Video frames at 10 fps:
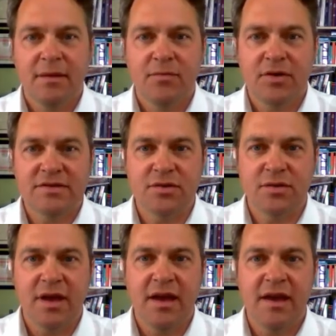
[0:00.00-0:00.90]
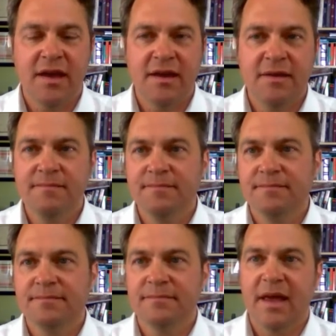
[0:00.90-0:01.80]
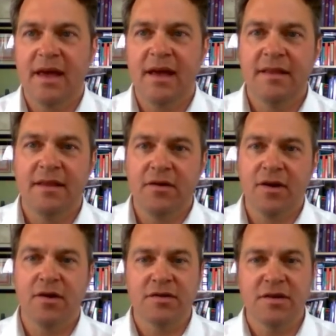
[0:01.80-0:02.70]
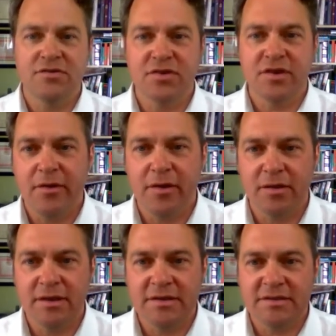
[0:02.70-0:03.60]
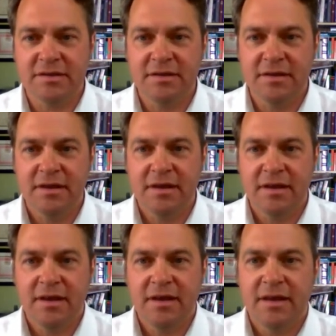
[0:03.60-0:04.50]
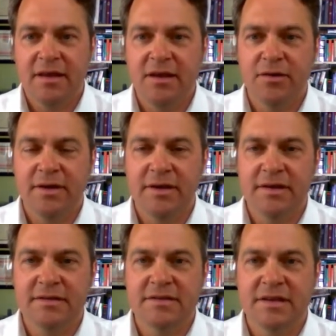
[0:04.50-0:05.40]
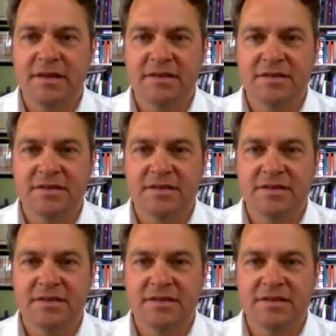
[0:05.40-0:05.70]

press OK, and there you go. There's your carrier list. Here is a